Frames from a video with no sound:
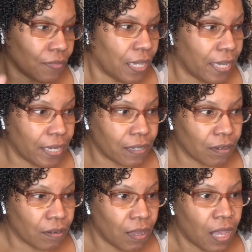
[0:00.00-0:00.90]
And
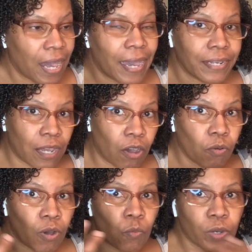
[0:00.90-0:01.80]
I
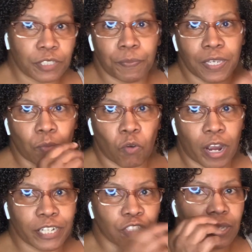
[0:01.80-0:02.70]
know what's being
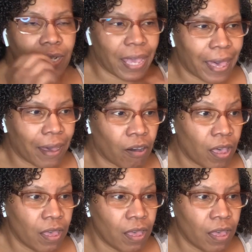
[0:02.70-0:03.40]
washed and how.